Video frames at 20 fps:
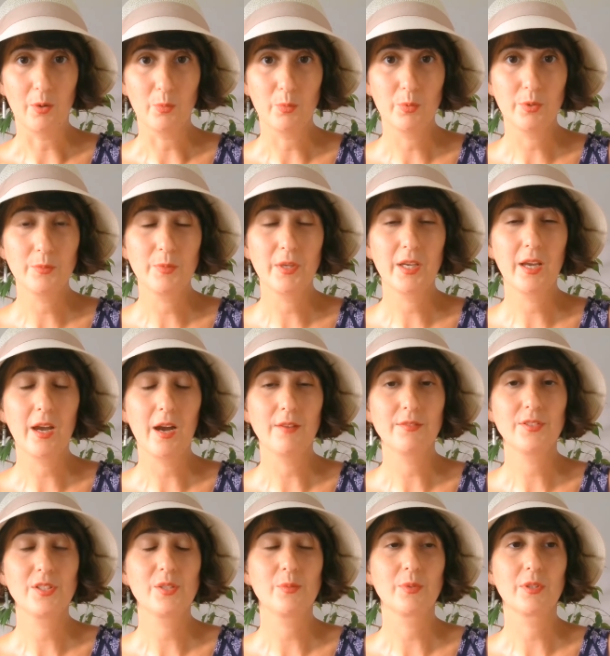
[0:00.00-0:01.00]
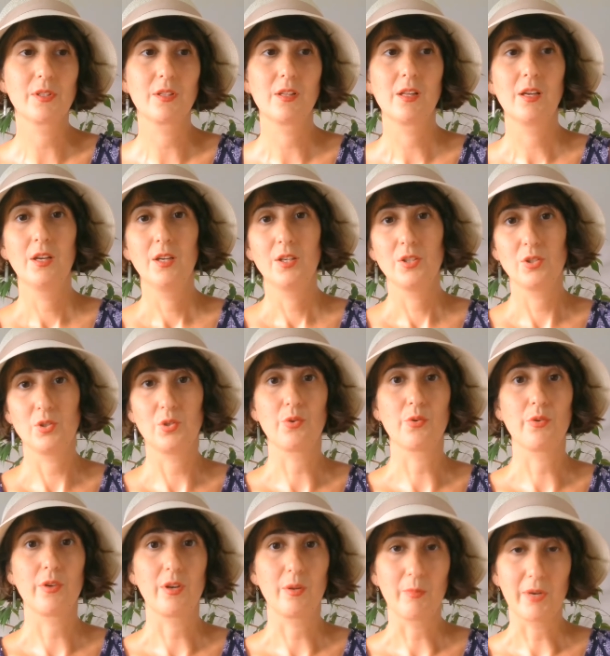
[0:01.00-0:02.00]
would be comfortable
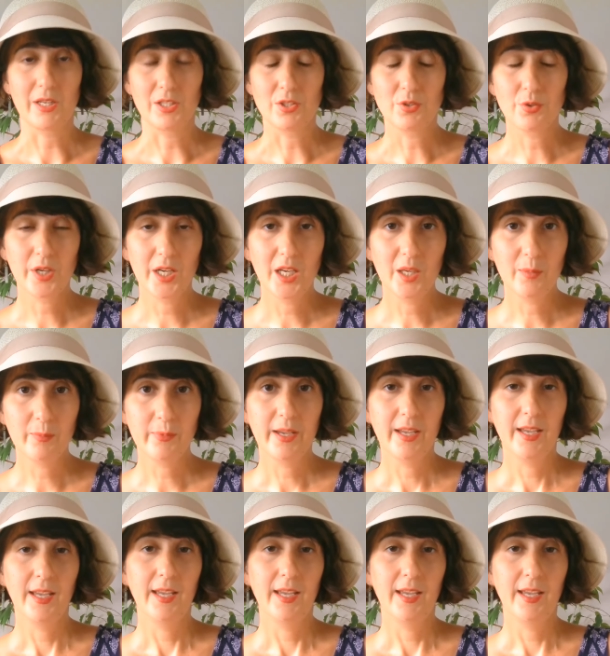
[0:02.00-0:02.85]
during my trip